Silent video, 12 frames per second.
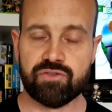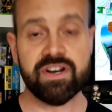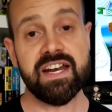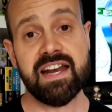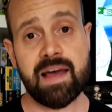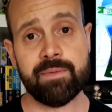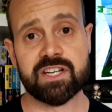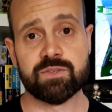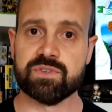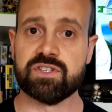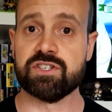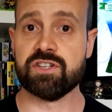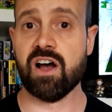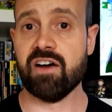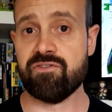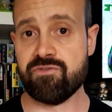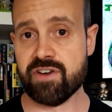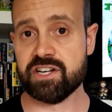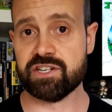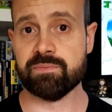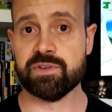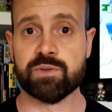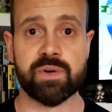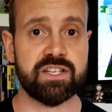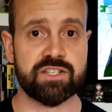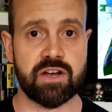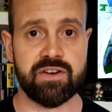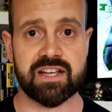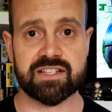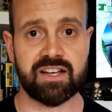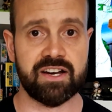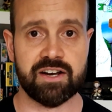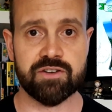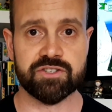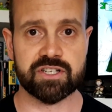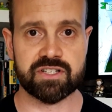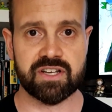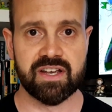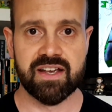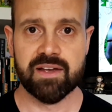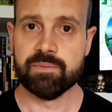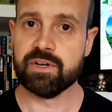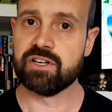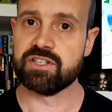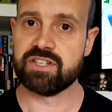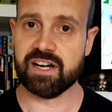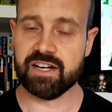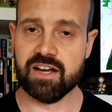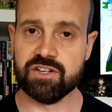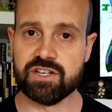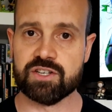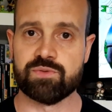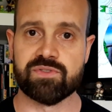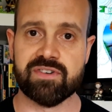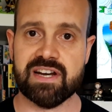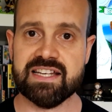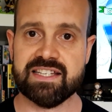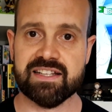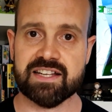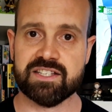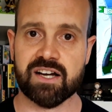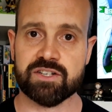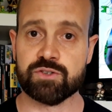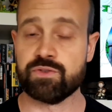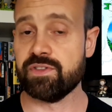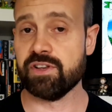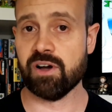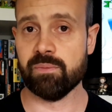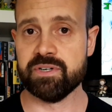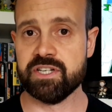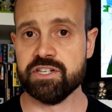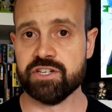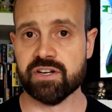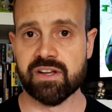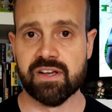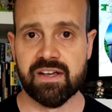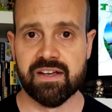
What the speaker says: 3D Lemmings was the start of friction between Sony and Psygnosis, because Psygnosis were releasing their titles for the competition.